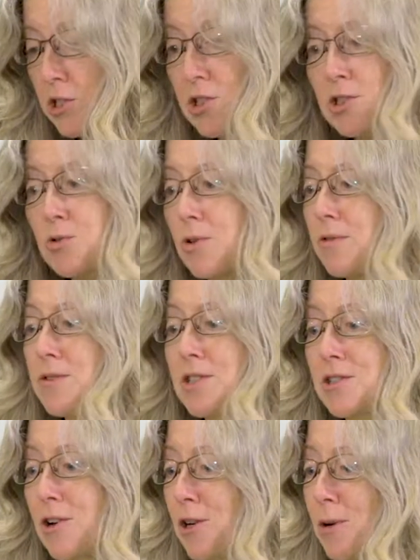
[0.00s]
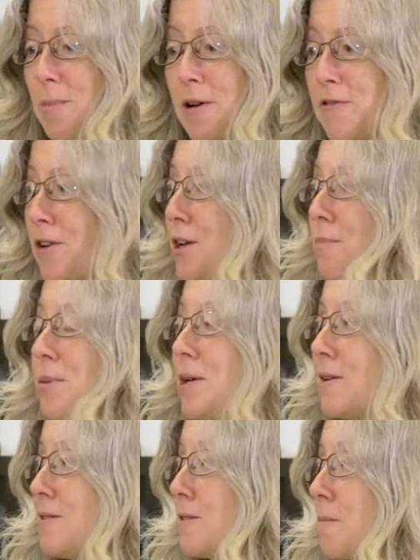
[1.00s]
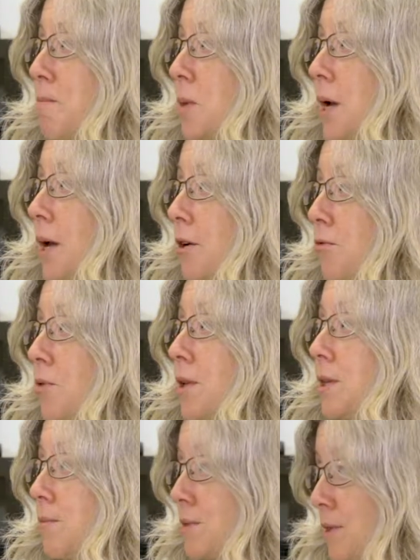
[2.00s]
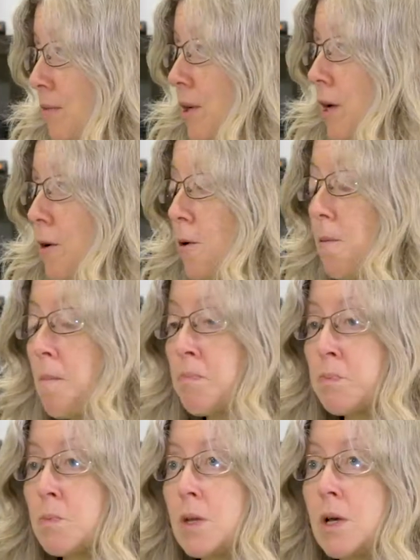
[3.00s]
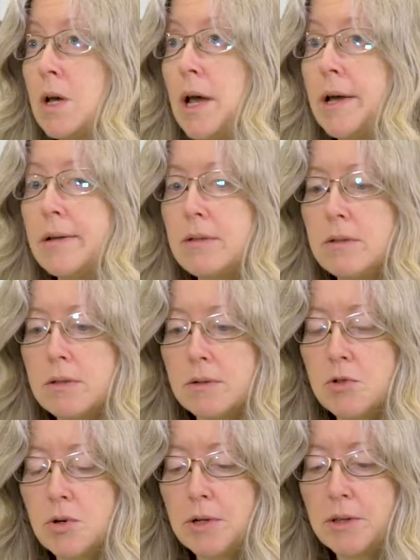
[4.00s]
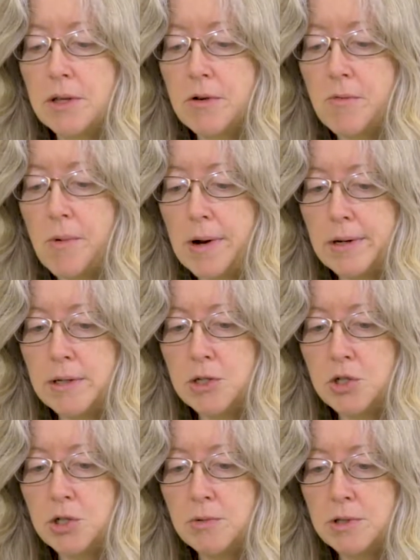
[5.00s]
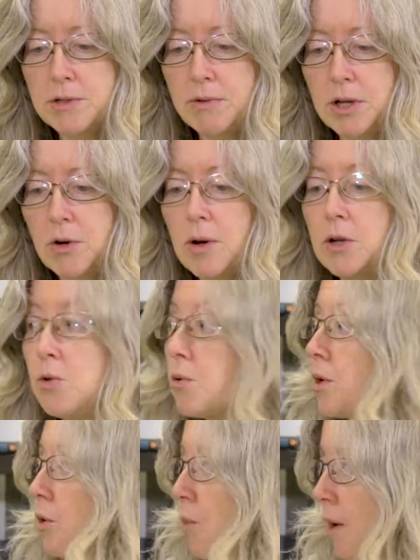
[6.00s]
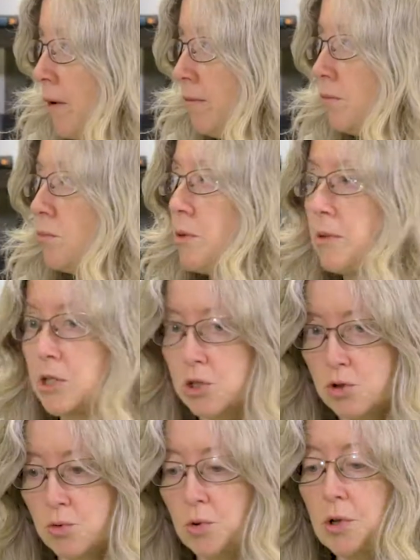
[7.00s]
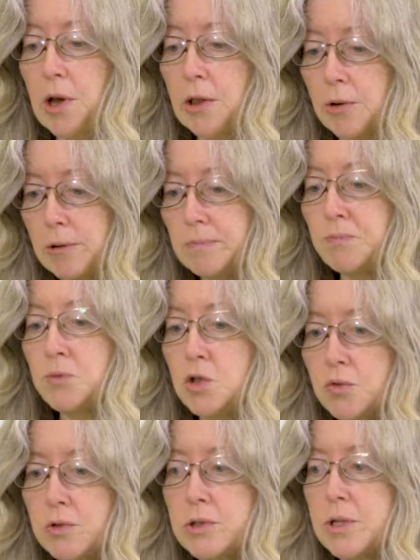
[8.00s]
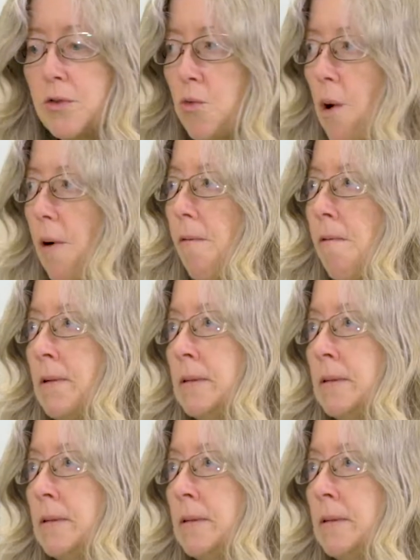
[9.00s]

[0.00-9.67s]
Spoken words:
sort of decided by fate, because I had a friend that was living here, and I'm trying to think of why she was living here. I knew her in Guelph. We went to school together, University of Guelph,